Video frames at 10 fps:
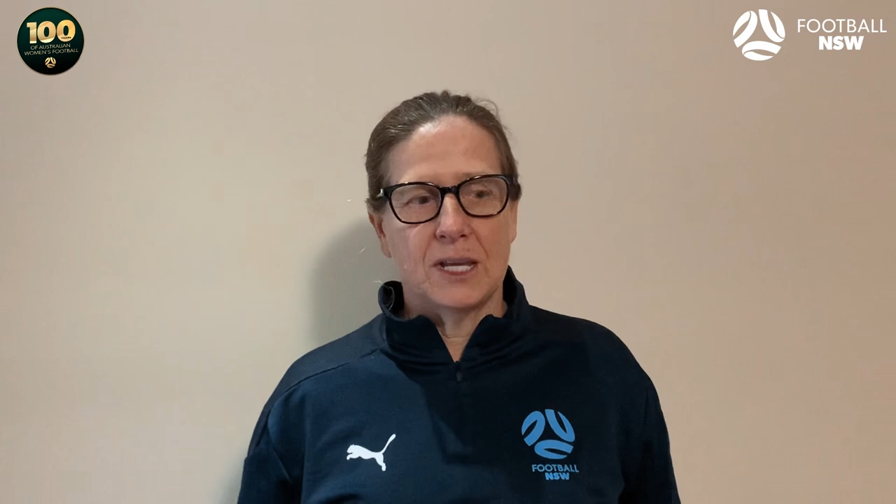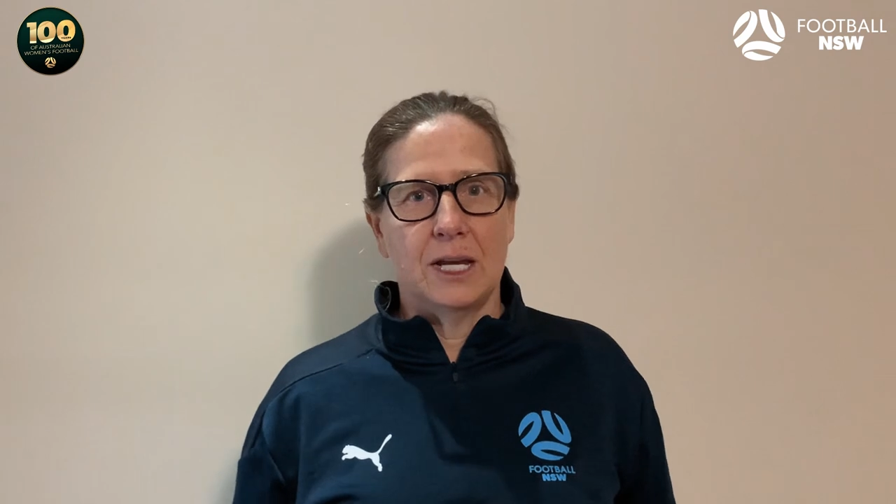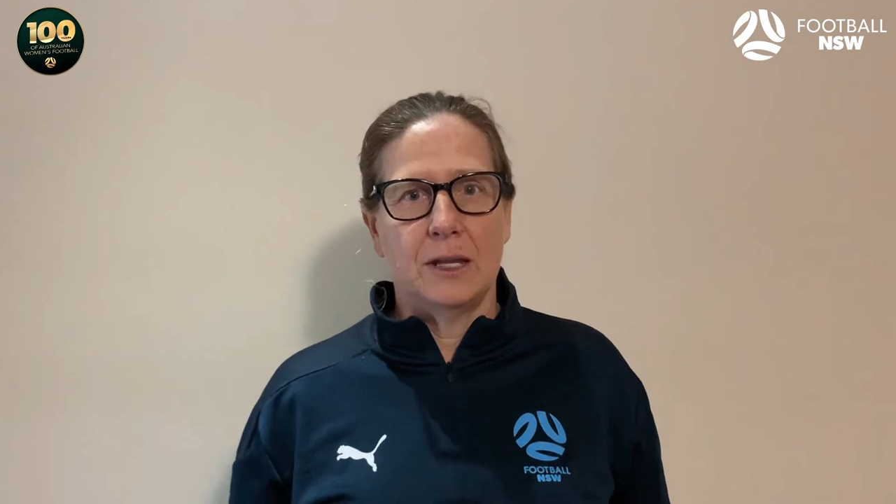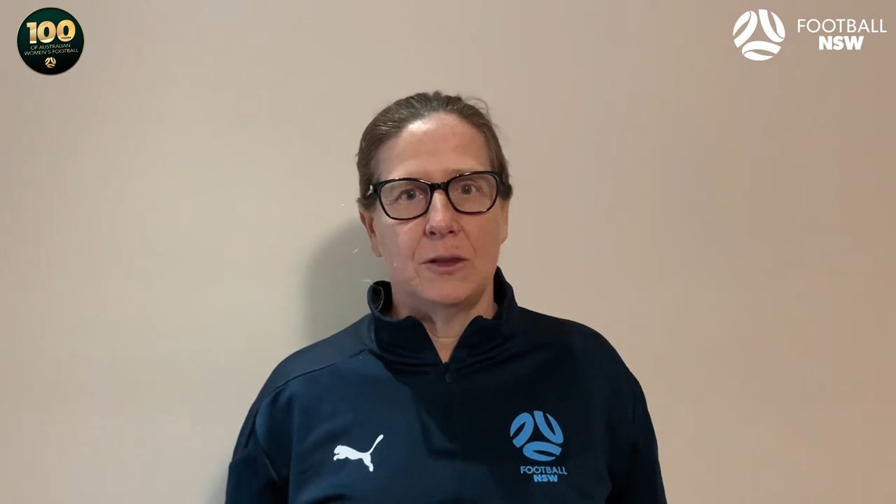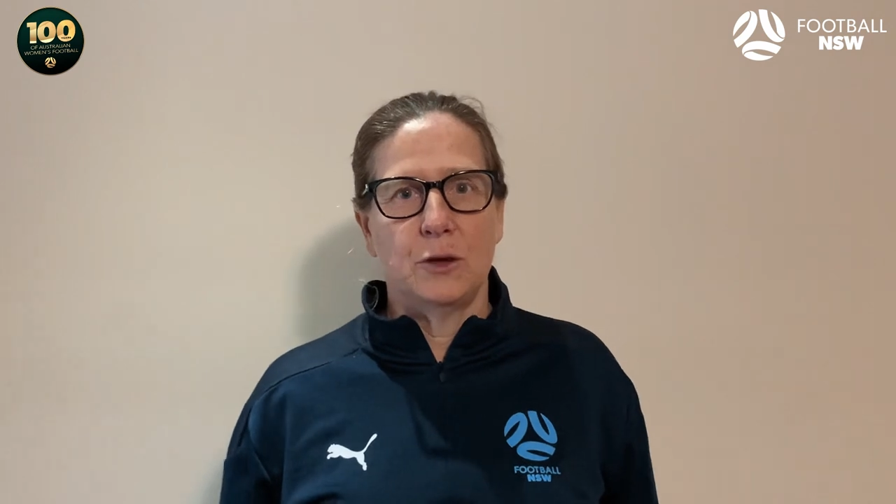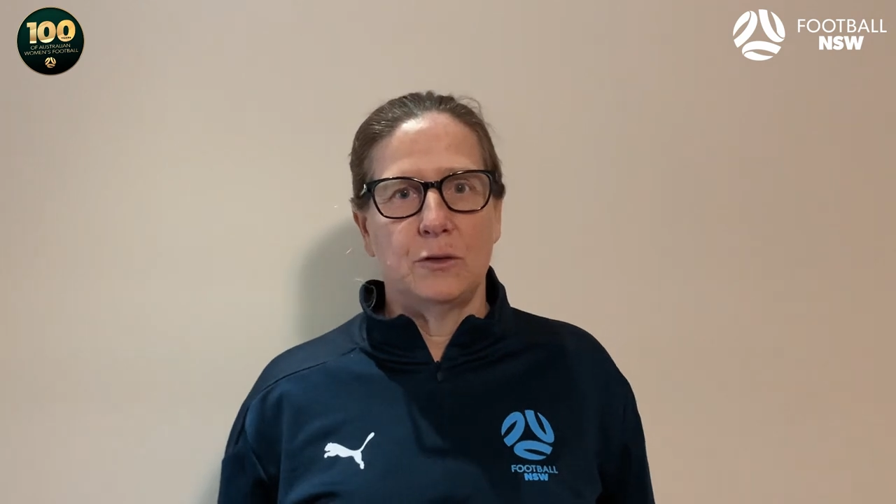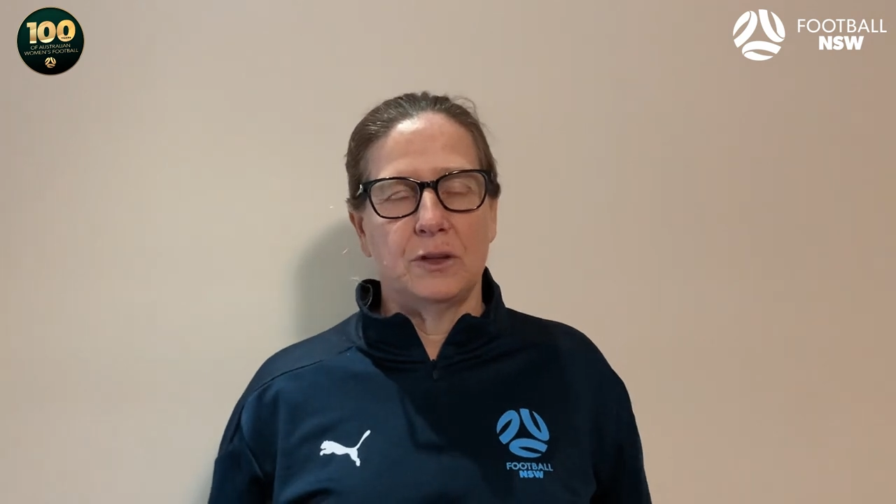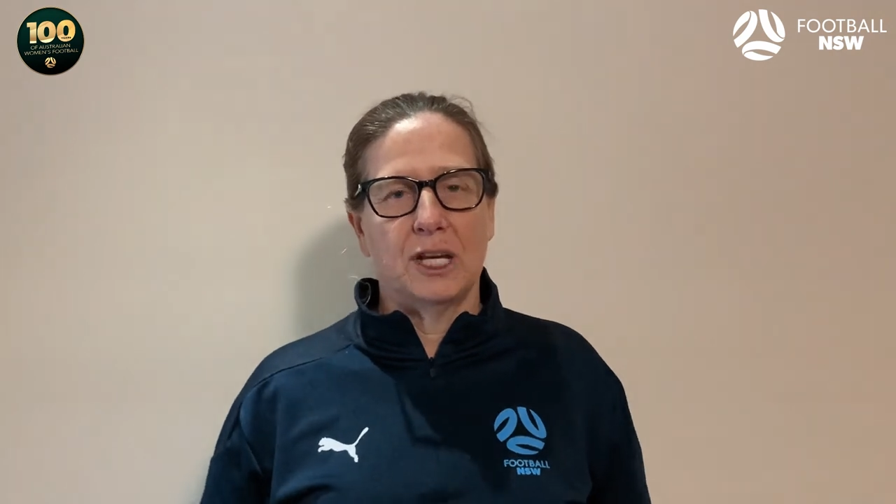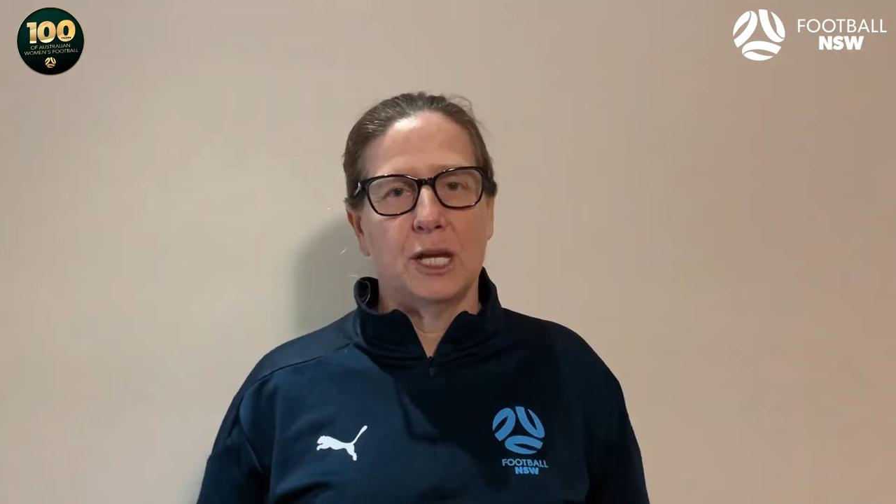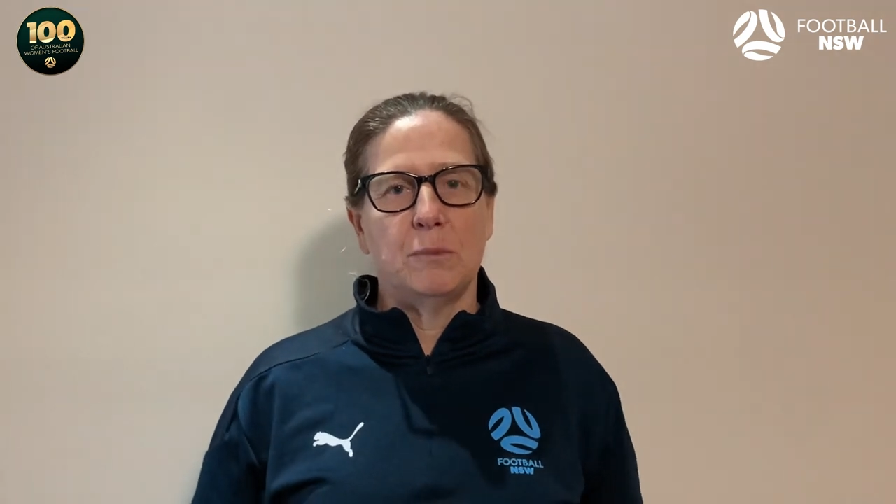and those
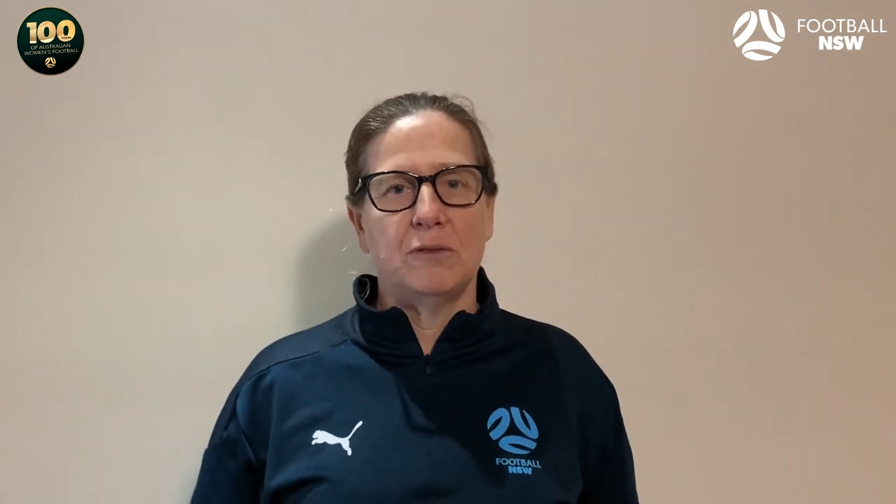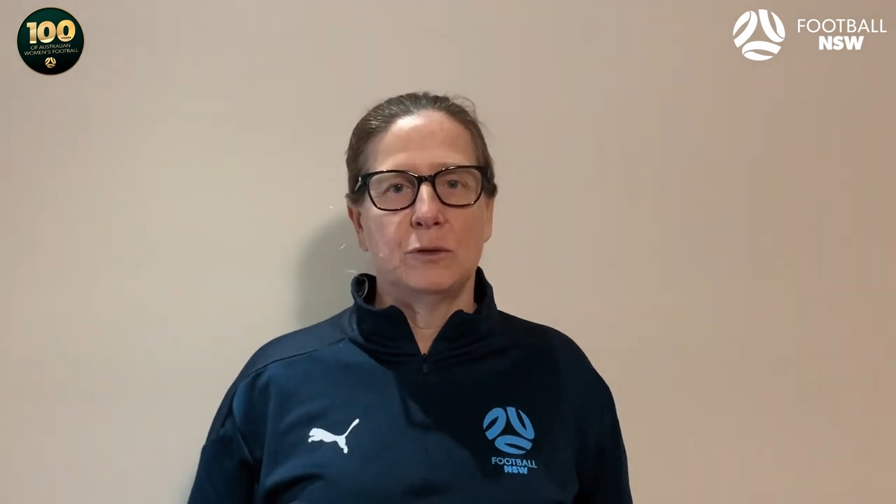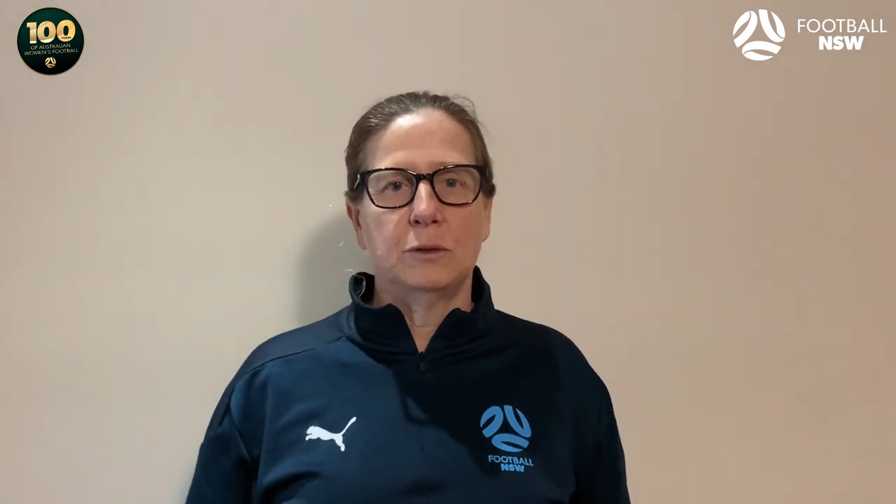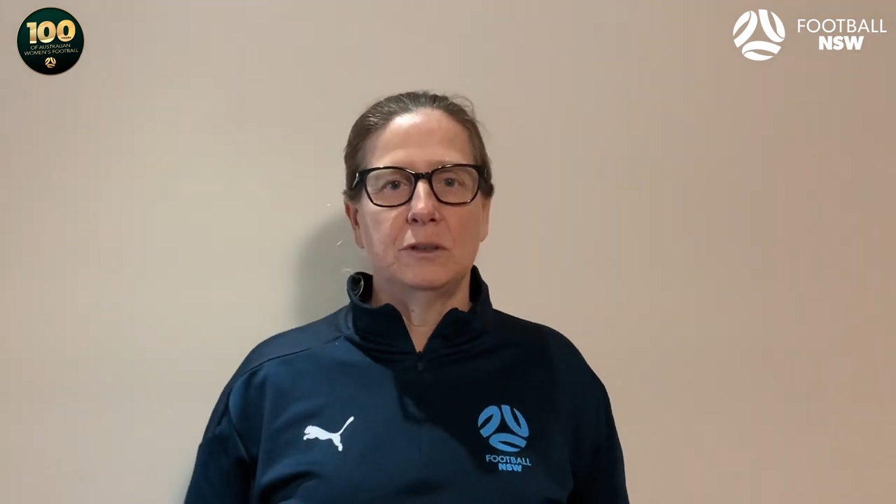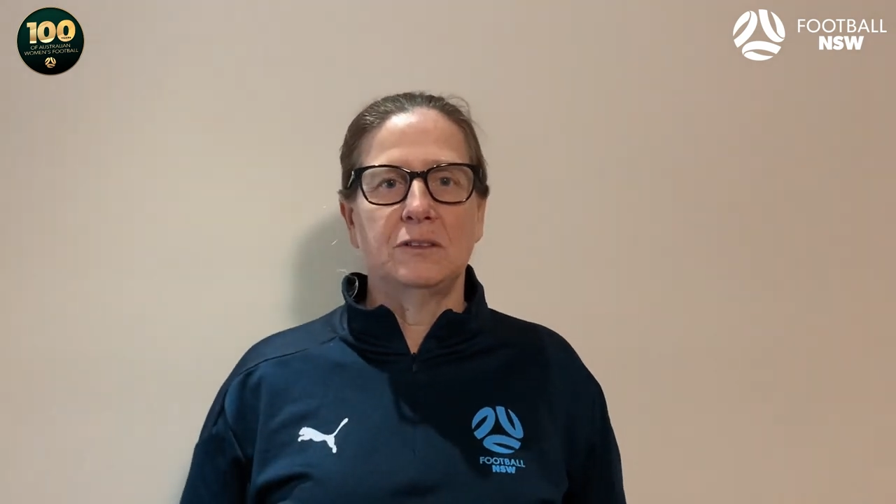that came before